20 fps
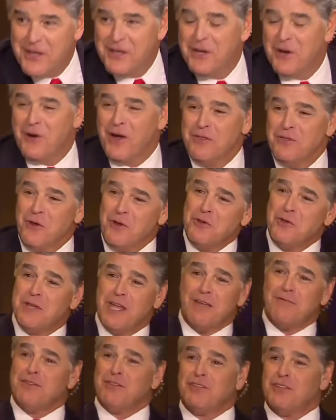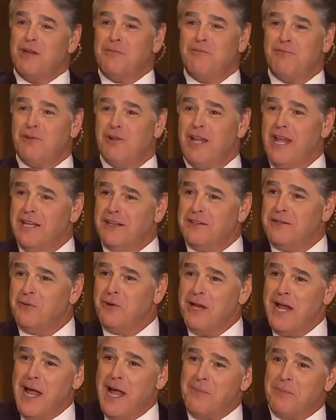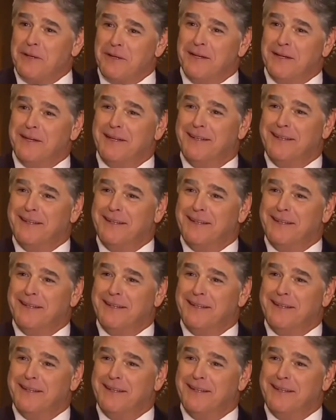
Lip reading: You know, I thought you gave this up for Lent. What happened?